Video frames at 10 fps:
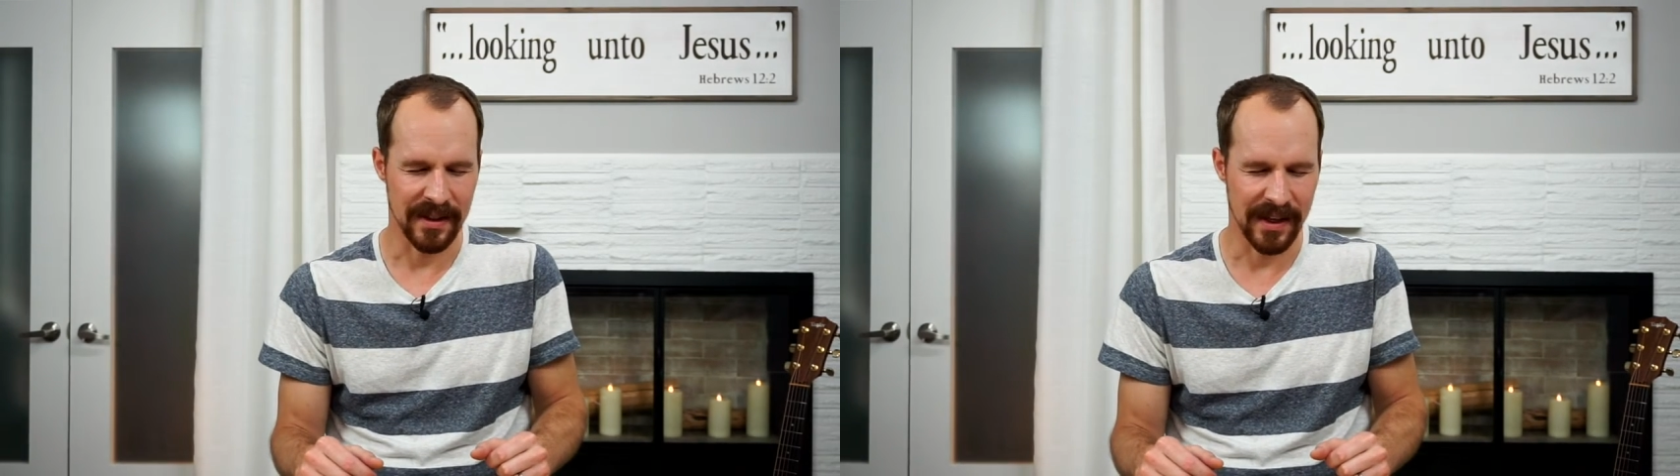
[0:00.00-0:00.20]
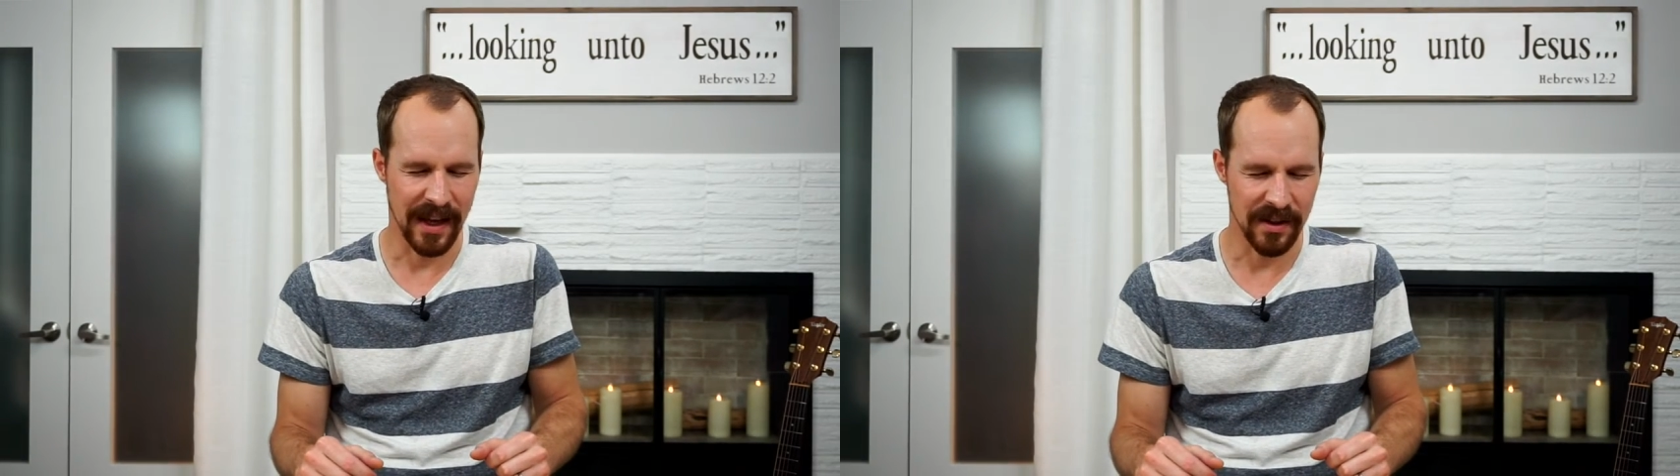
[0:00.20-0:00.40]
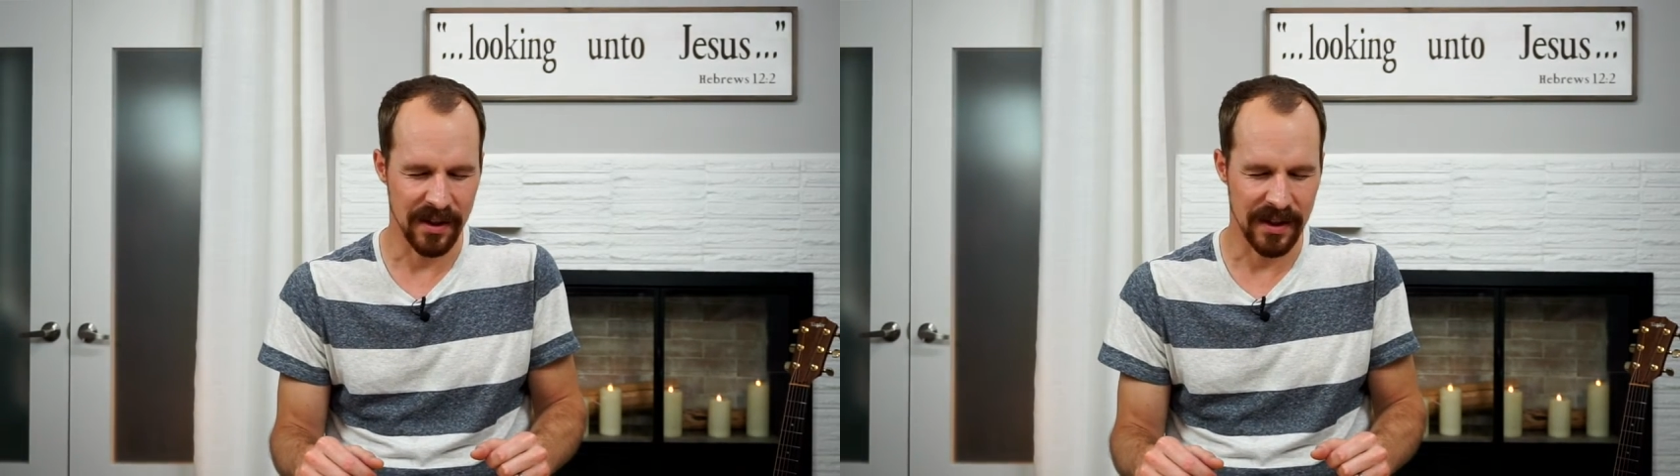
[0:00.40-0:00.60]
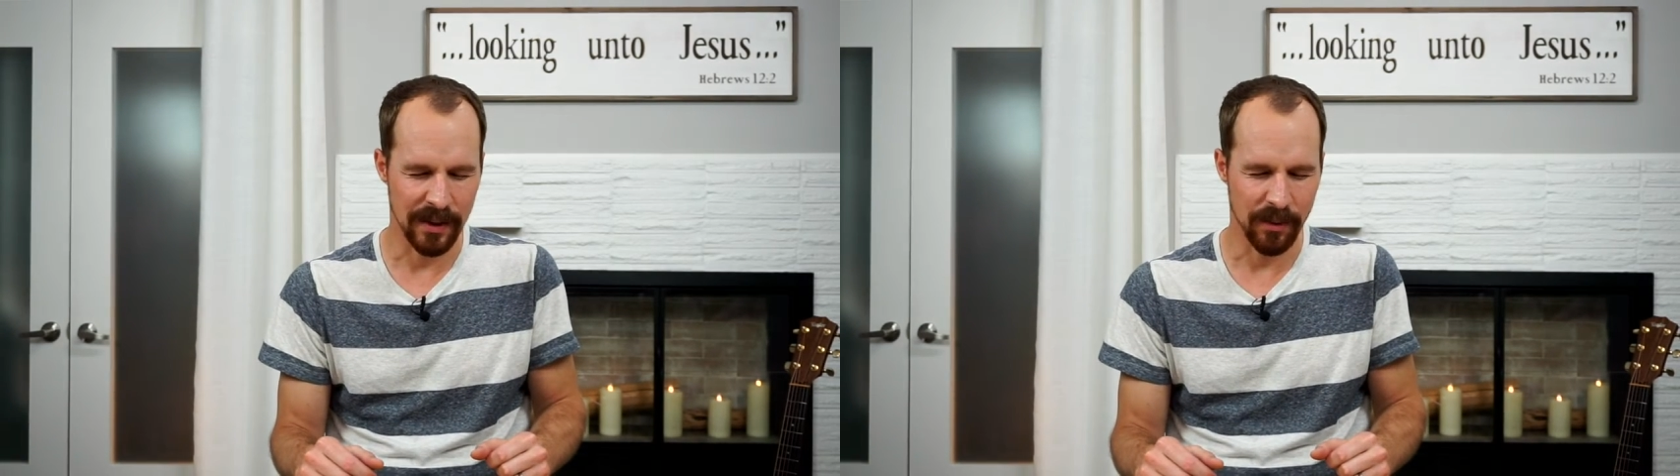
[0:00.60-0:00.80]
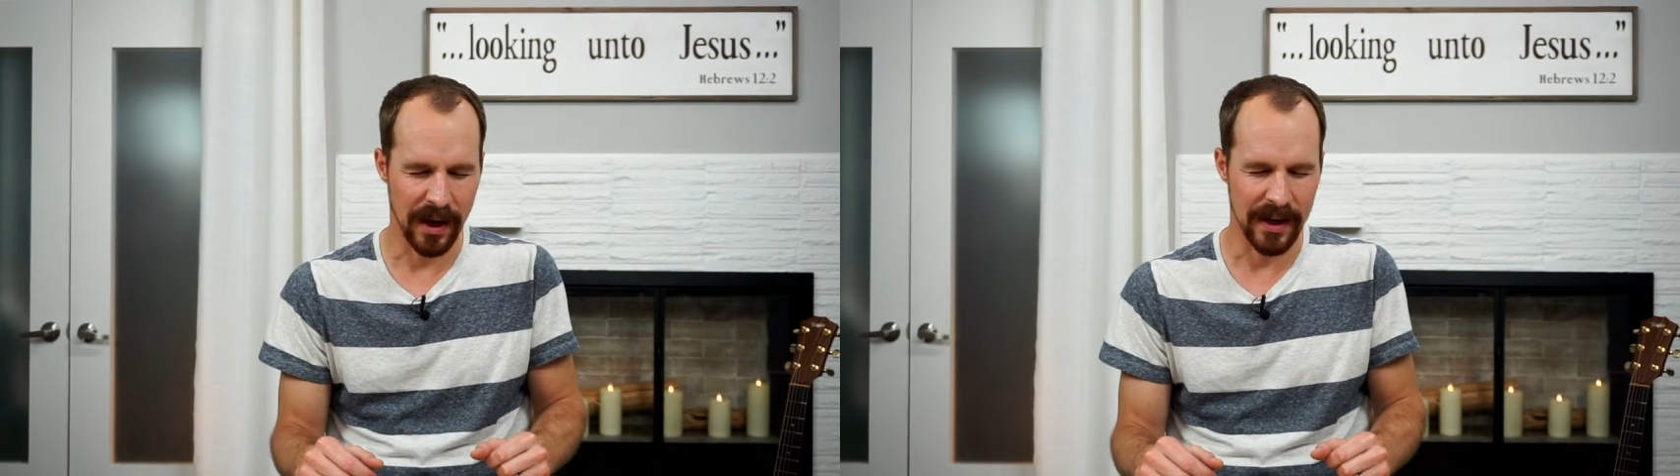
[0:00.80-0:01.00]
Kenya team
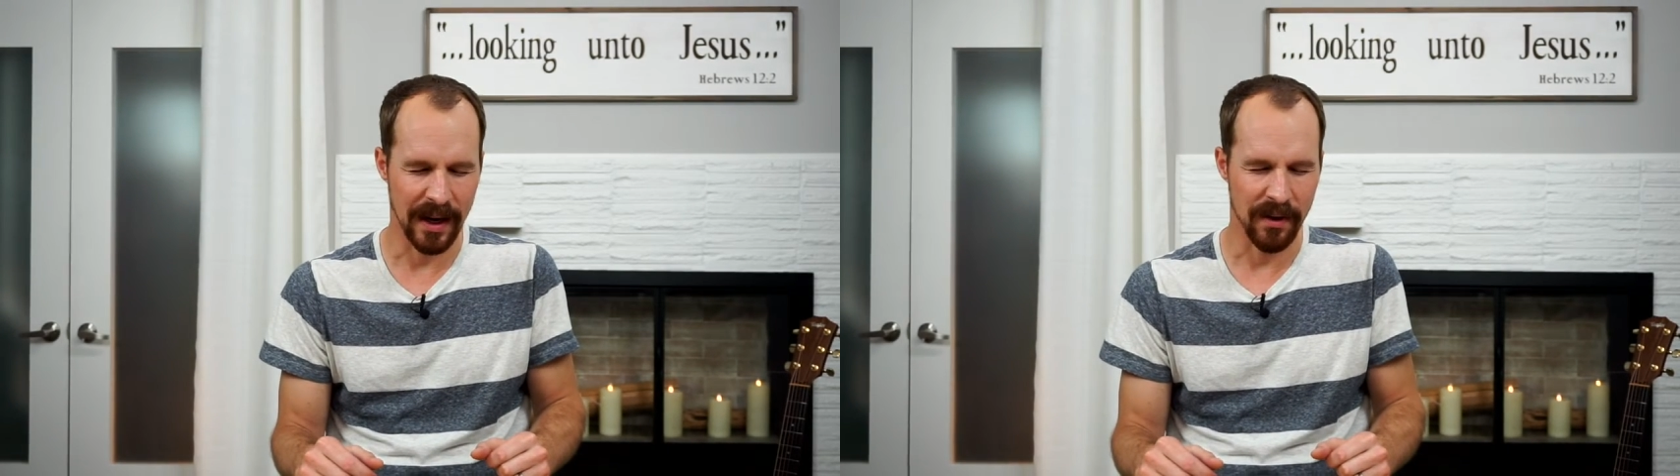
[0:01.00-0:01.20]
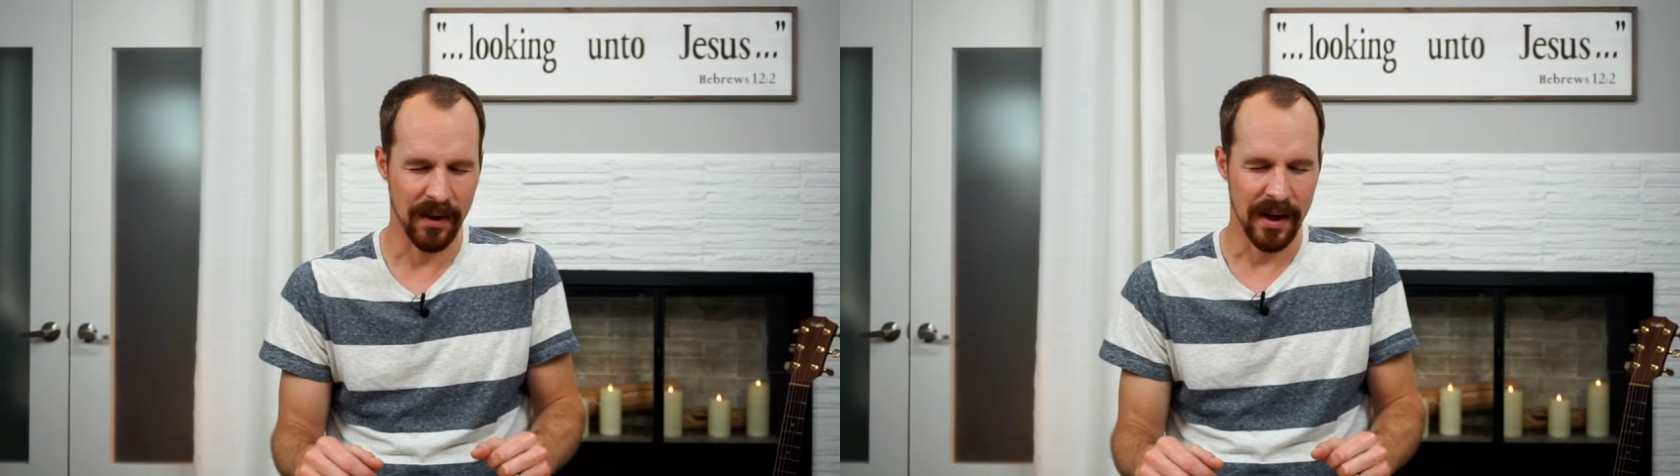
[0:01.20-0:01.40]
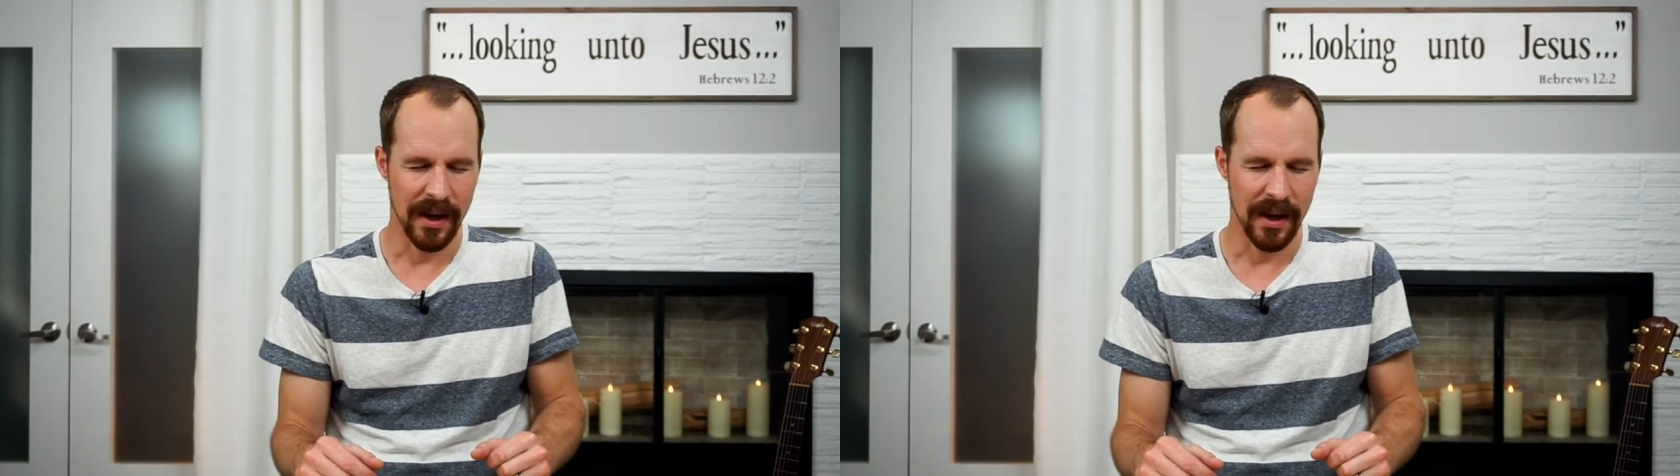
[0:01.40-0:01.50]
right now.